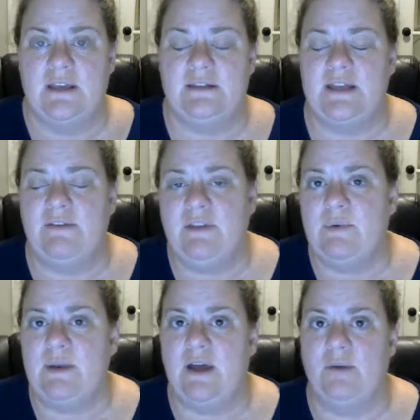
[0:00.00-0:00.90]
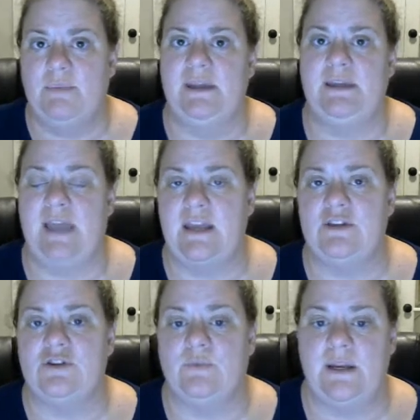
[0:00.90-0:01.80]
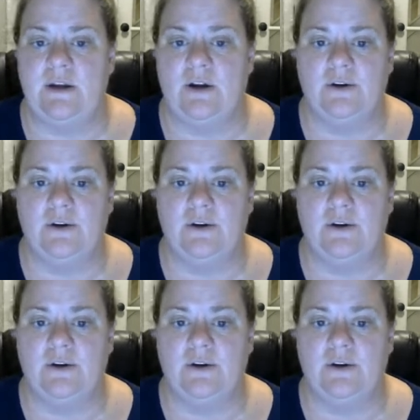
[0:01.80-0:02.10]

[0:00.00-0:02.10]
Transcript: Definitely would help engage a reader.